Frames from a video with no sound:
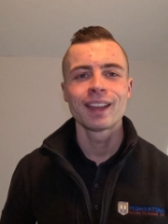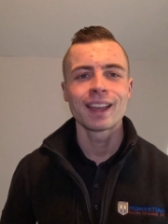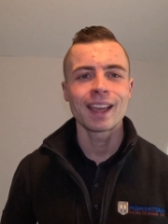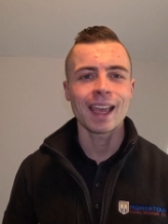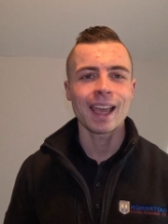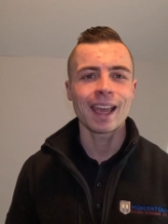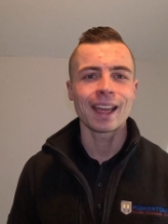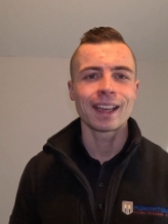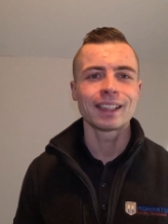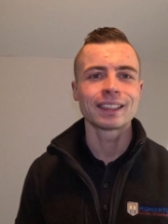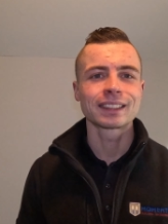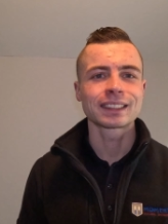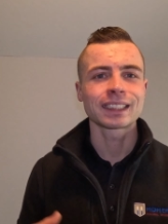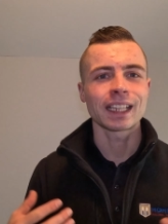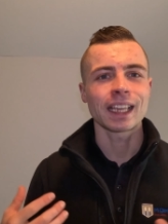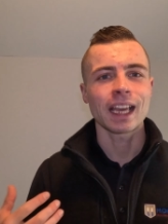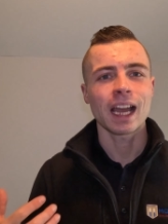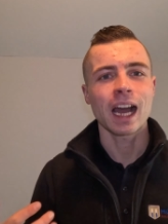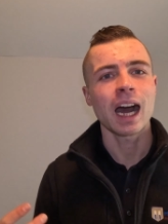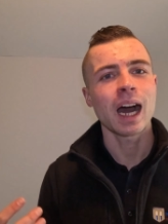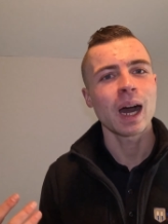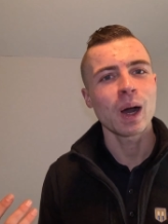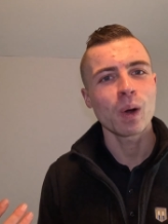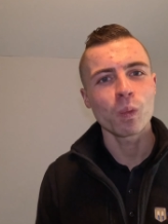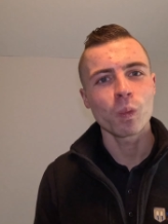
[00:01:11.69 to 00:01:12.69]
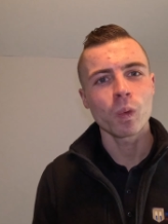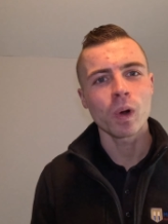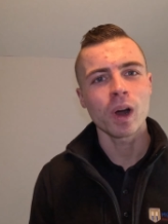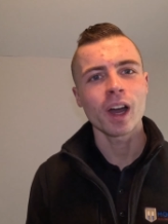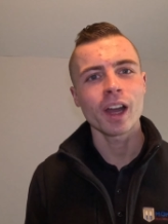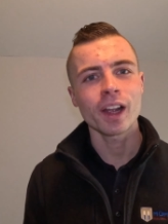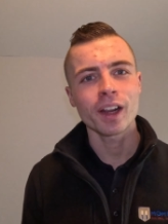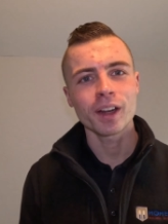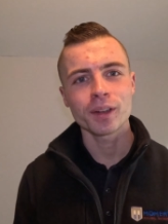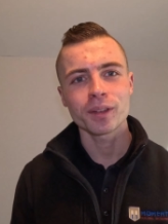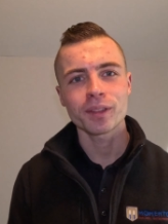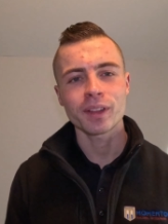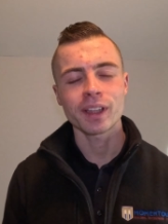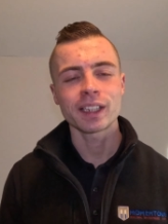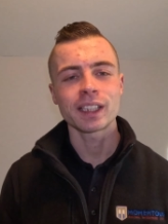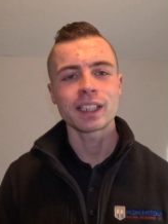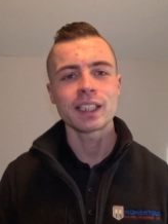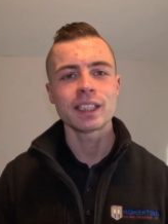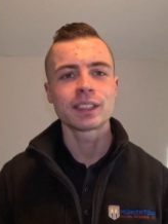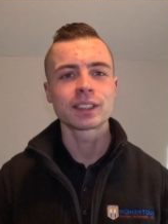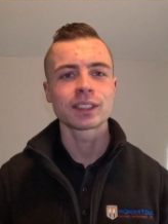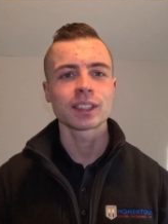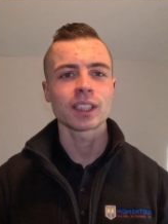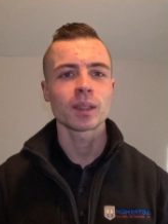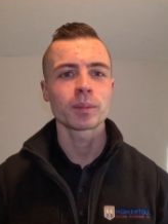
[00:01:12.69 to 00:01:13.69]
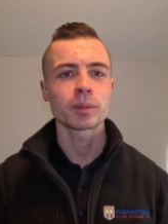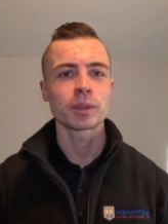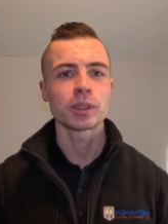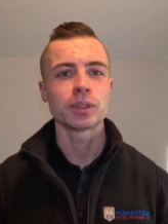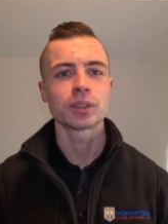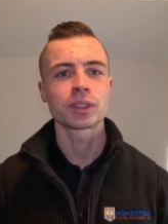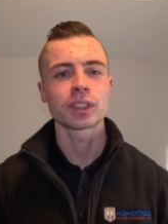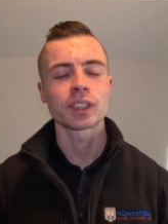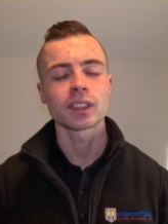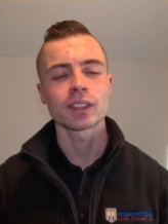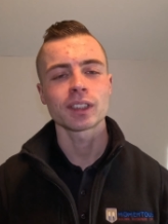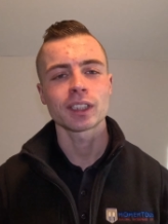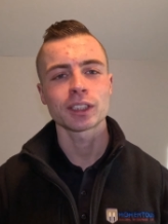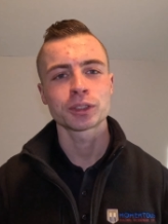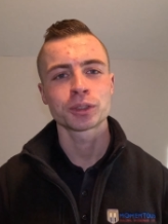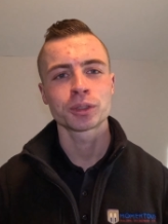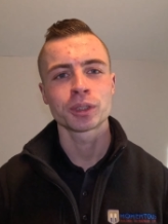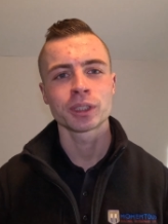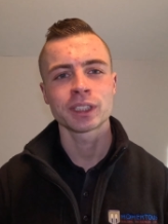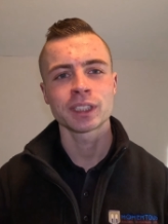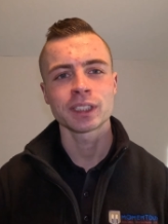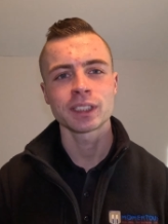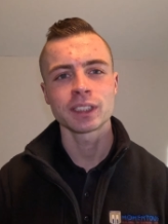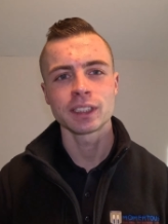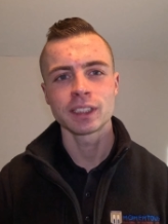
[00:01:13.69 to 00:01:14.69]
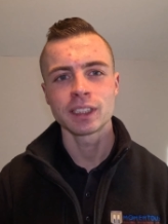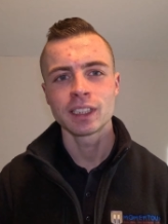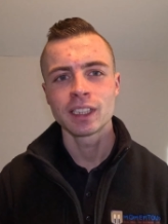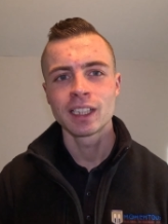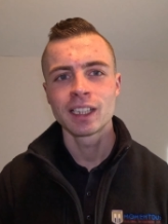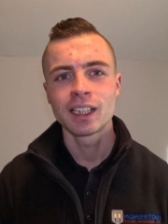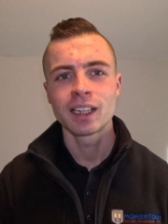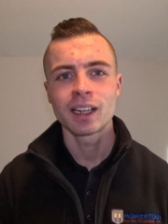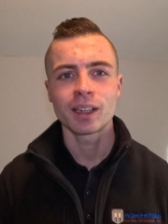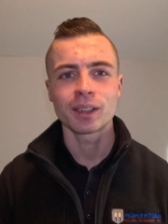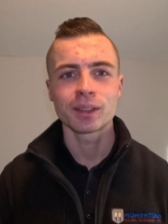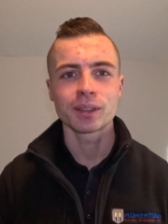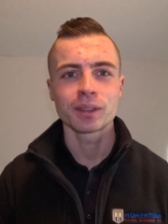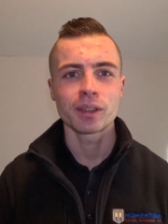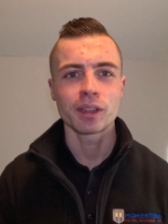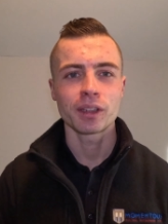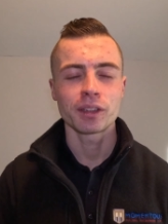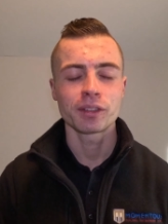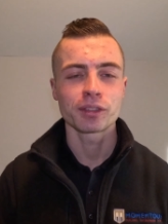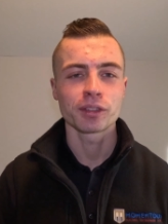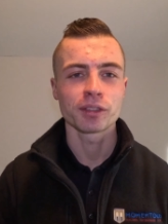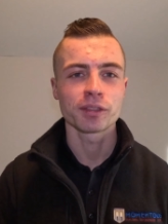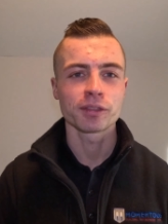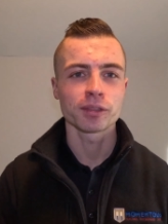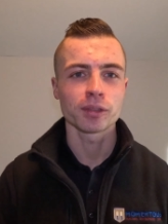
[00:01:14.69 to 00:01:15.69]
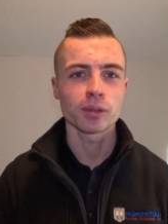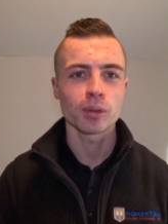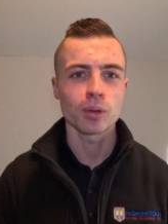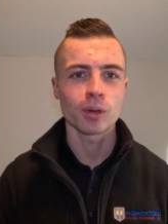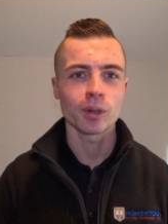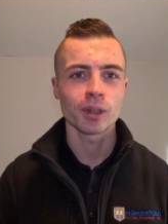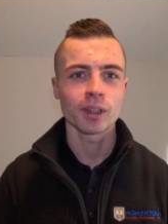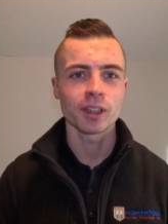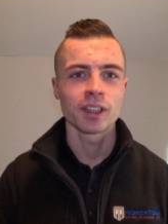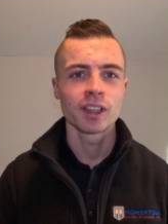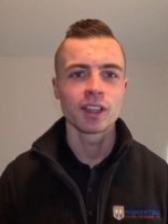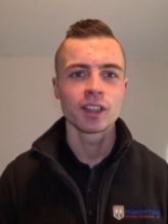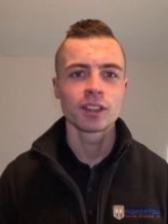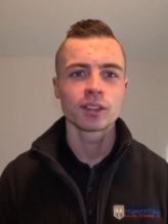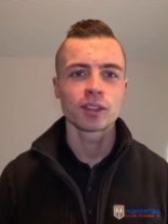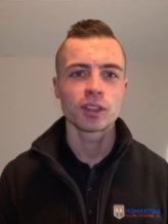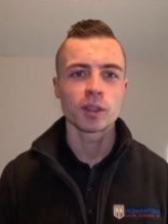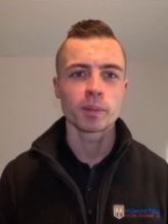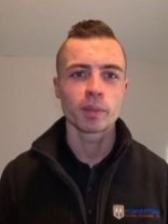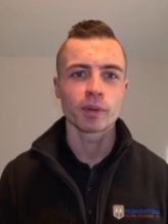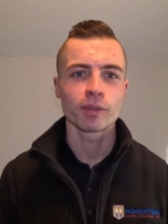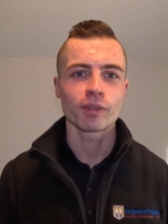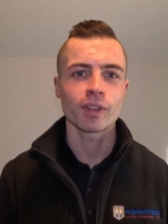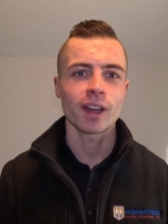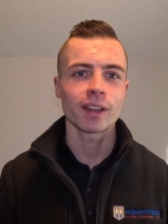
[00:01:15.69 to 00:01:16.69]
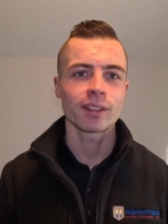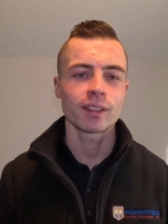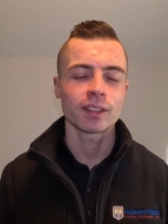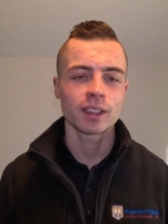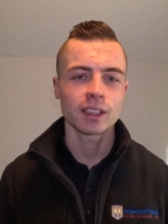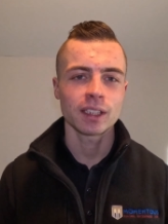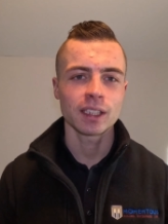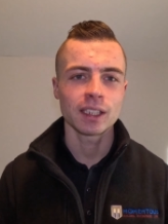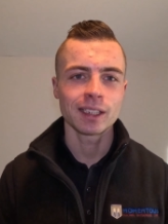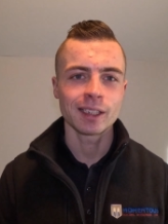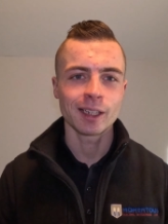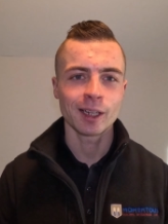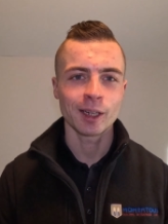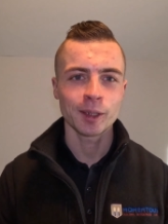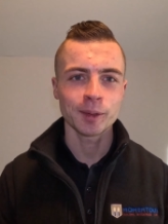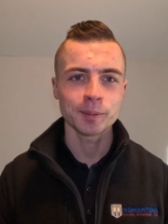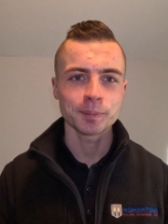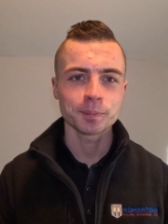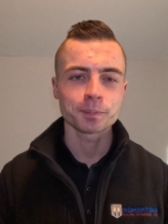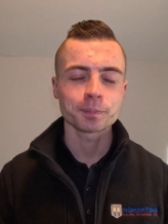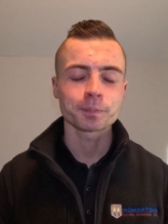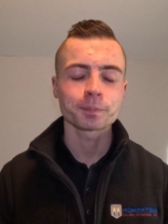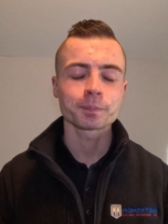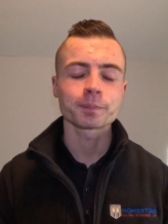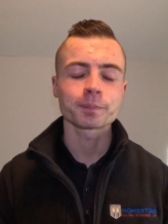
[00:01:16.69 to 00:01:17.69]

and is a hot wire that heats up using electricity underneath your floor to provide the heat up.